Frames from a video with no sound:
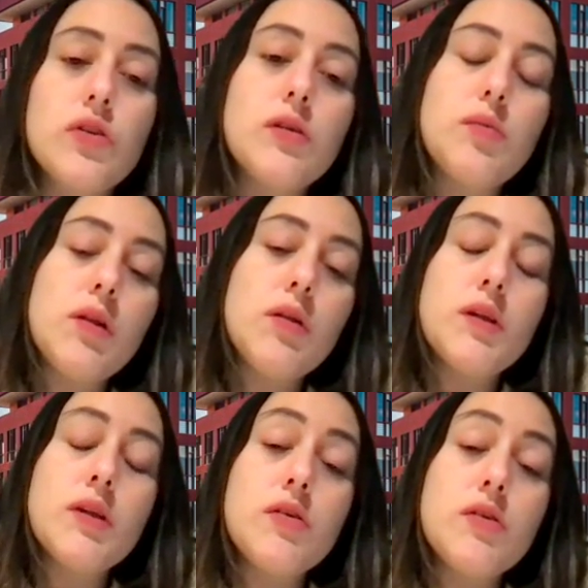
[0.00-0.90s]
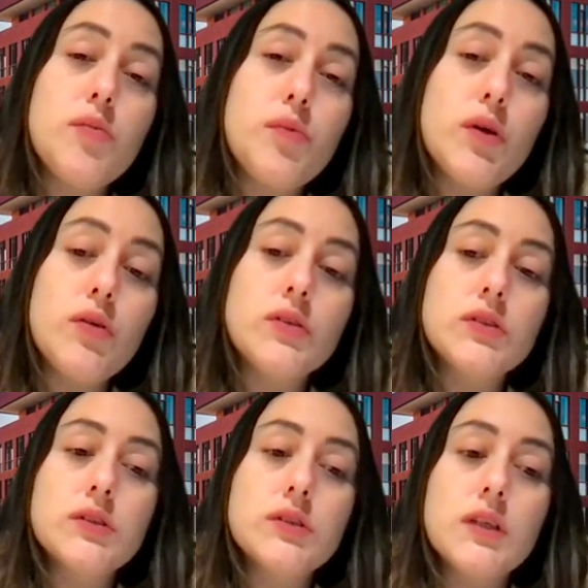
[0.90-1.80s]
developing new products.
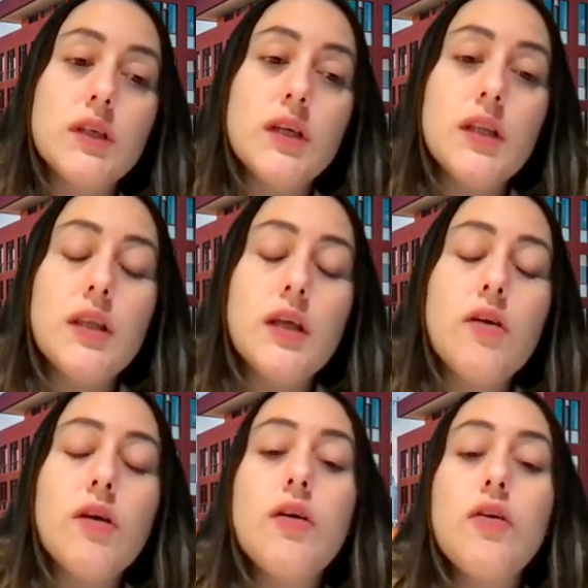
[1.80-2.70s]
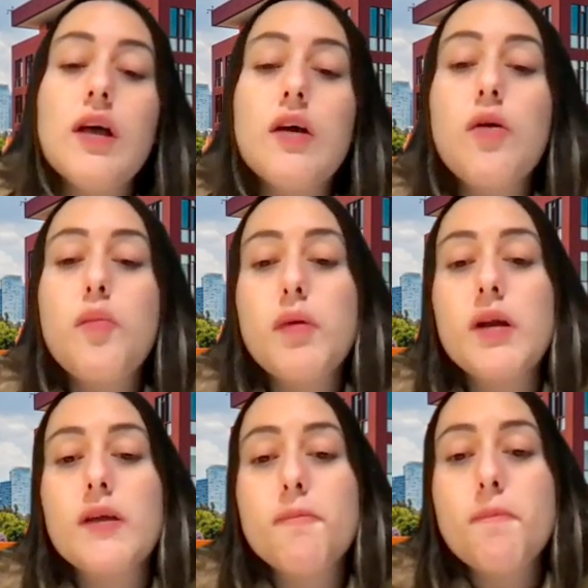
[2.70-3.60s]
The Coca-Cola
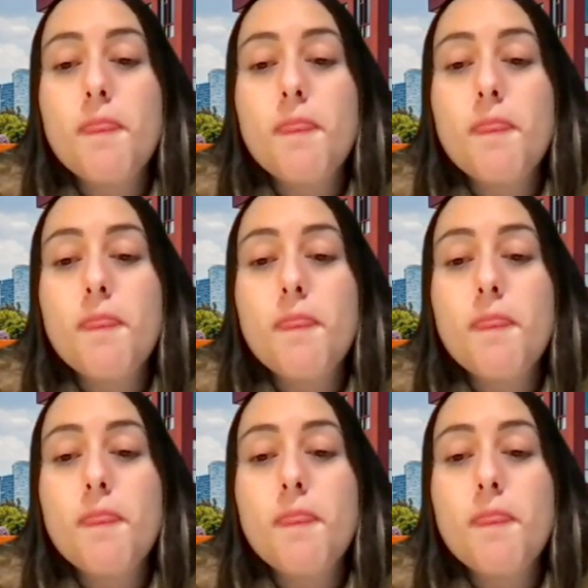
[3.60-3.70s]
company